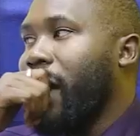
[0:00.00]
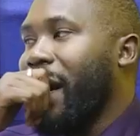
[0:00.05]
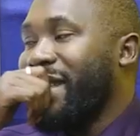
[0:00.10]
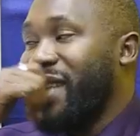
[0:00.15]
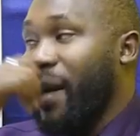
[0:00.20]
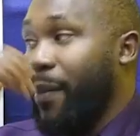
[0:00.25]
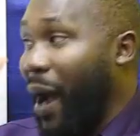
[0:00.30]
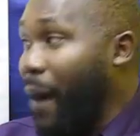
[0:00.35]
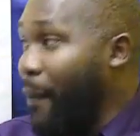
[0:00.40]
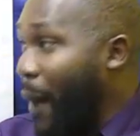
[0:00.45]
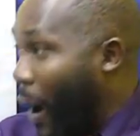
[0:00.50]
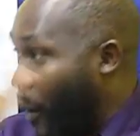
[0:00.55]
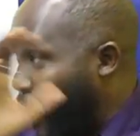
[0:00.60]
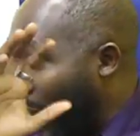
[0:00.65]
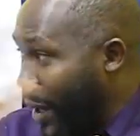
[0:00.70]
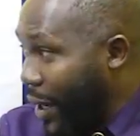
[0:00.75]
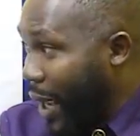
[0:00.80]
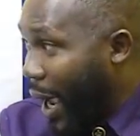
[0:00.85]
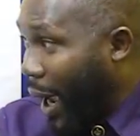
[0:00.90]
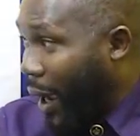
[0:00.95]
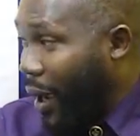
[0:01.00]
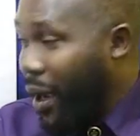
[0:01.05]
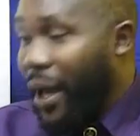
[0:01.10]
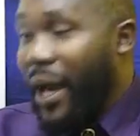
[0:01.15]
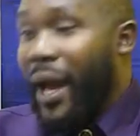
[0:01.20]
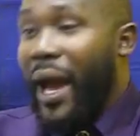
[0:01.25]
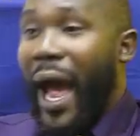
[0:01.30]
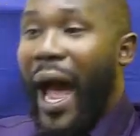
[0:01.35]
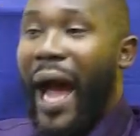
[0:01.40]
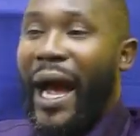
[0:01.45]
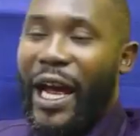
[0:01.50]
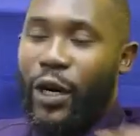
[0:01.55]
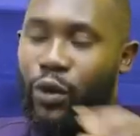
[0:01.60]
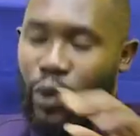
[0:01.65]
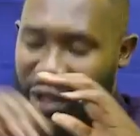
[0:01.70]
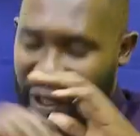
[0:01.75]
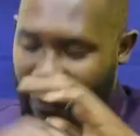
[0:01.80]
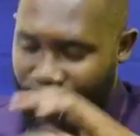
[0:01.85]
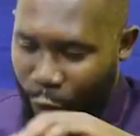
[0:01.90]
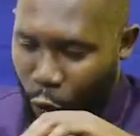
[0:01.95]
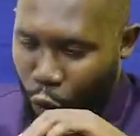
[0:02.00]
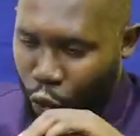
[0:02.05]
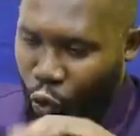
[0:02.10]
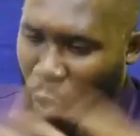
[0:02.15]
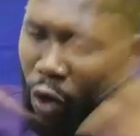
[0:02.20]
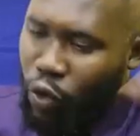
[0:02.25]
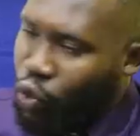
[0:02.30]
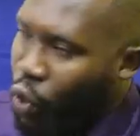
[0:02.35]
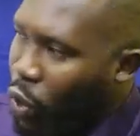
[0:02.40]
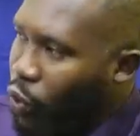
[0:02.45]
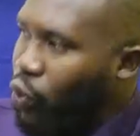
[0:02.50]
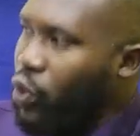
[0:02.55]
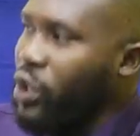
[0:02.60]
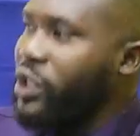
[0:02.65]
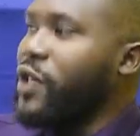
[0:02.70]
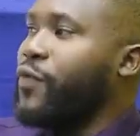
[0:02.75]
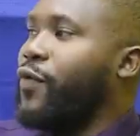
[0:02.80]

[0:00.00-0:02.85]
So Mama Angwenia, and it was a foregone conclusion.